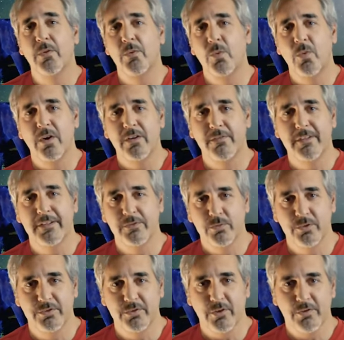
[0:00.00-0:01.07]
one of us
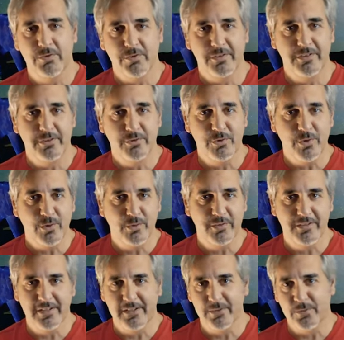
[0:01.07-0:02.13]
was controlling the drone,
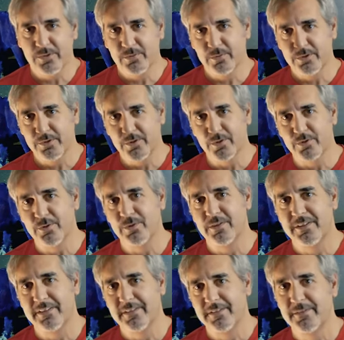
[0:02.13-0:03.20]
the other one was
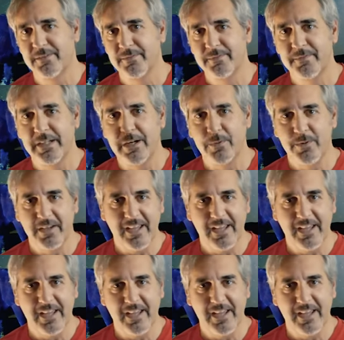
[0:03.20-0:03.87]
controlling our